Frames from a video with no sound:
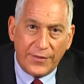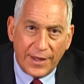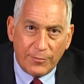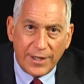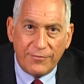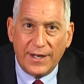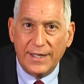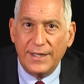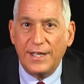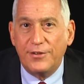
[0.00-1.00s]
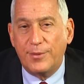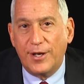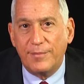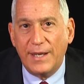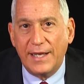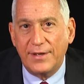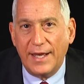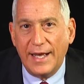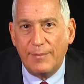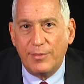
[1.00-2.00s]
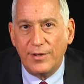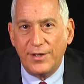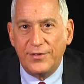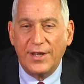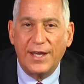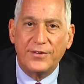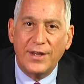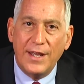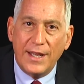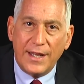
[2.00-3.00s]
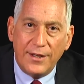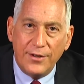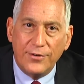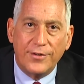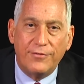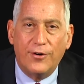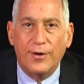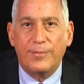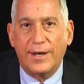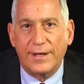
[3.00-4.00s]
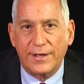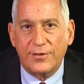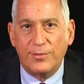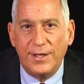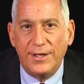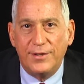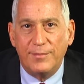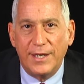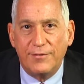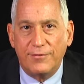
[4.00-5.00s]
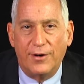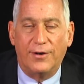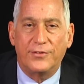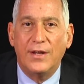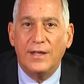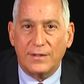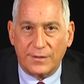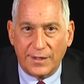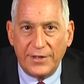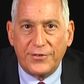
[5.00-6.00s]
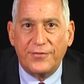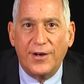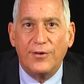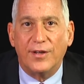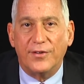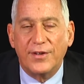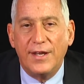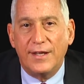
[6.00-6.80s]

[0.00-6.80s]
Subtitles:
Then when he finally gets brought back to Apple, he says, here's the four products we need to make first. Let's focus.